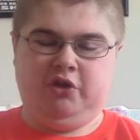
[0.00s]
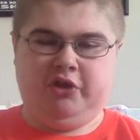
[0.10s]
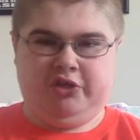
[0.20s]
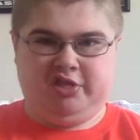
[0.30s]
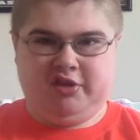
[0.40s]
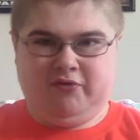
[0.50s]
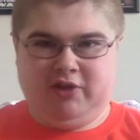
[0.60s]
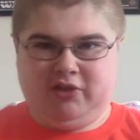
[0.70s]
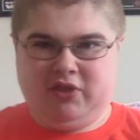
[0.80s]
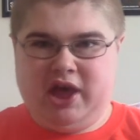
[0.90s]
and stuff
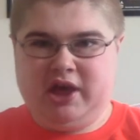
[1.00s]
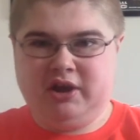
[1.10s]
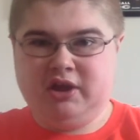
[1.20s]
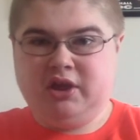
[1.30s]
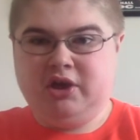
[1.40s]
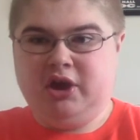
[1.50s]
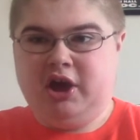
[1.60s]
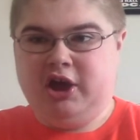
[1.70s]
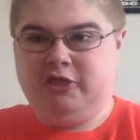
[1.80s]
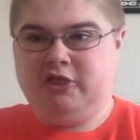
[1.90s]
like that.
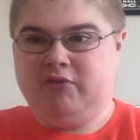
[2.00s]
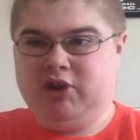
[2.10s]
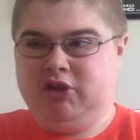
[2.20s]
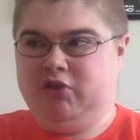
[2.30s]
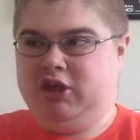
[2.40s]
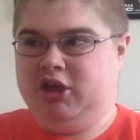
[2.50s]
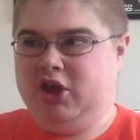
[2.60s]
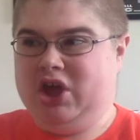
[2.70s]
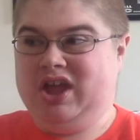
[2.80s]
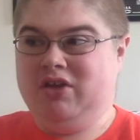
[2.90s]
Definitely
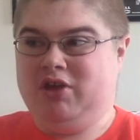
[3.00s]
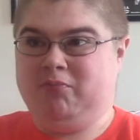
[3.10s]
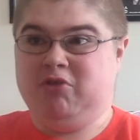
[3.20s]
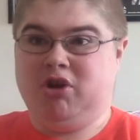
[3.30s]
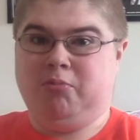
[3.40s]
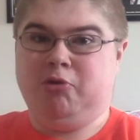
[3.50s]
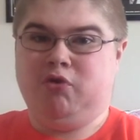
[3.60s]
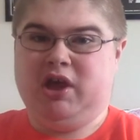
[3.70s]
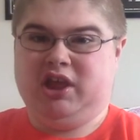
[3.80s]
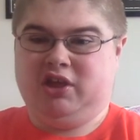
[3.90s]
like very
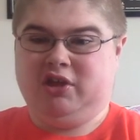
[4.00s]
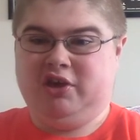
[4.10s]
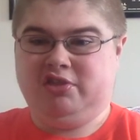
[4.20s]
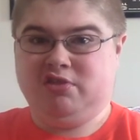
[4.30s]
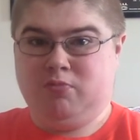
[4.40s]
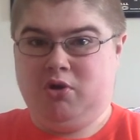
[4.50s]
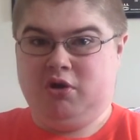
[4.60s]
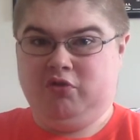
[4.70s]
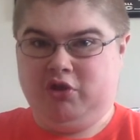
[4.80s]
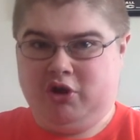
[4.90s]
poetic,
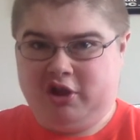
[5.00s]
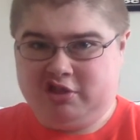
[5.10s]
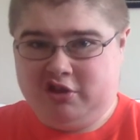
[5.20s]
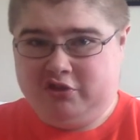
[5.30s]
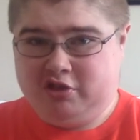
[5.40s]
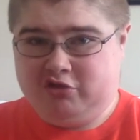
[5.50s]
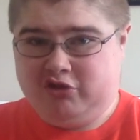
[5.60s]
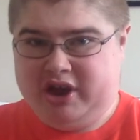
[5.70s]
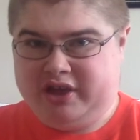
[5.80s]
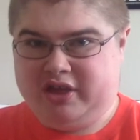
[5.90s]
smart lyrics on this
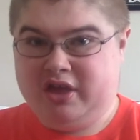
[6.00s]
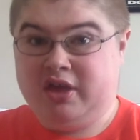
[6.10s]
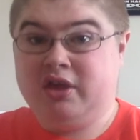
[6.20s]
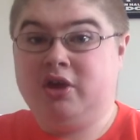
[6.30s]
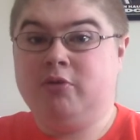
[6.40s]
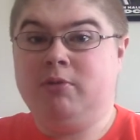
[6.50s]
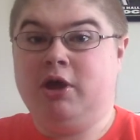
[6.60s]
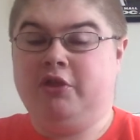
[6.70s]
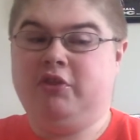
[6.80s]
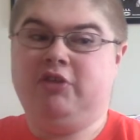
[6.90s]
track.
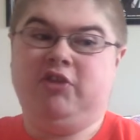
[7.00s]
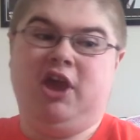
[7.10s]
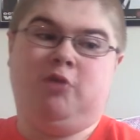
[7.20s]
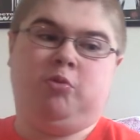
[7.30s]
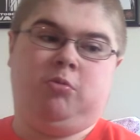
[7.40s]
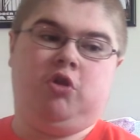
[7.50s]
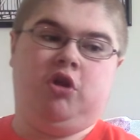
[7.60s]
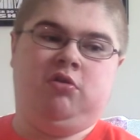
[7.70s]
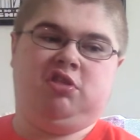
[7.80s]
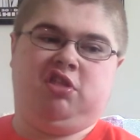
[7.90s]
And then the album
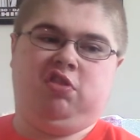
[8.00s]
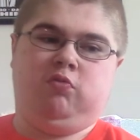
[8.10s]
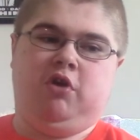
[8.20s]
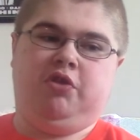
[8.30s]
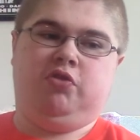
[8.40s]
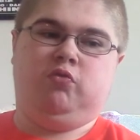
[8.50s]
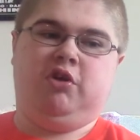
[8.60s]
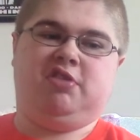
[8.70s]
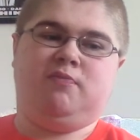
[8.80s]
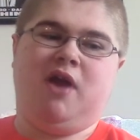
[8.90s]
closes with
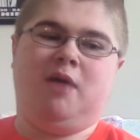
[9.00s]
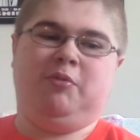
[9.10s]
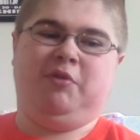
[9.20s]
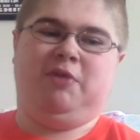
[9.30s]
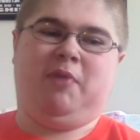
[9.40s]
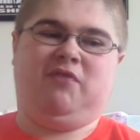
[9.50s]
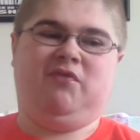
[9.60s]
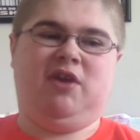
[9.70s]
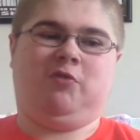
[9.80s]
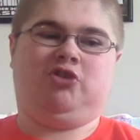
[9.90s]
what's probably my
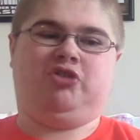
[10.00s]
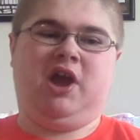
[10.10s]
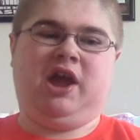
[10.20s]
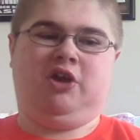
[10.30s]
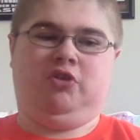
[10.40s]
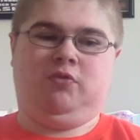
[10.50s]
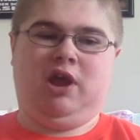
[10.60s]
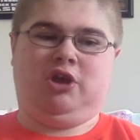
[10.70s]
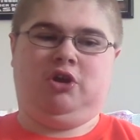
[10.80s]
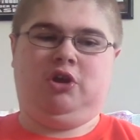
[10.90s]
favorite track on the
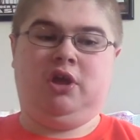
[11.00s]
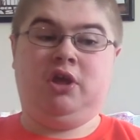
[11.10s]
record,